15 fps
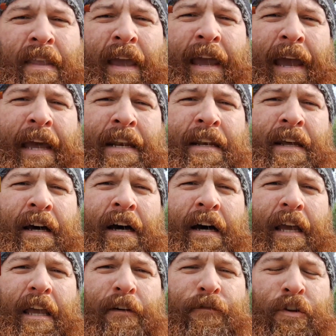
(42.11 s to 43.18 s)
And
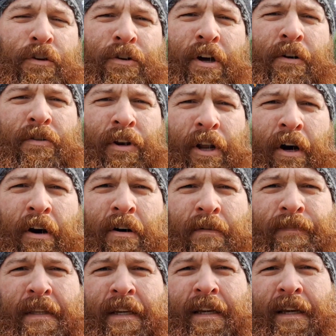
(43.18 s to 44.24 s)
if you don't know,
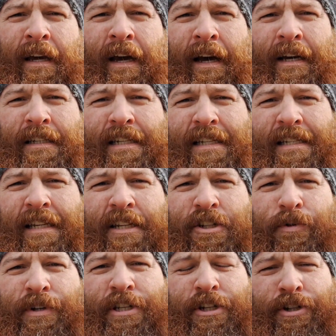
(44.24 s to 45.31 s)

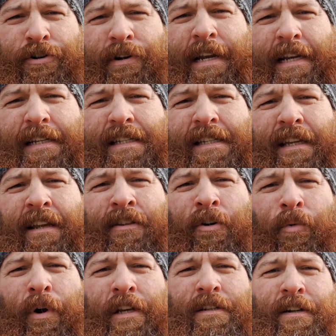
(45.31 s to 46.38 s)
deciduous trees in the
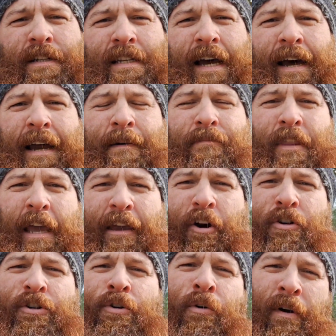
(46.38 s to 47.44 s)
winter time, they
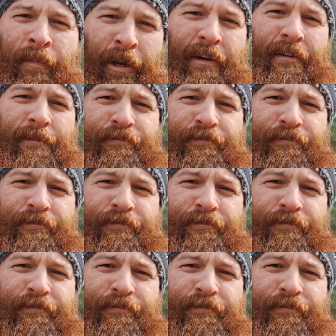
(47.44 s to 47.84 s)
go dormant.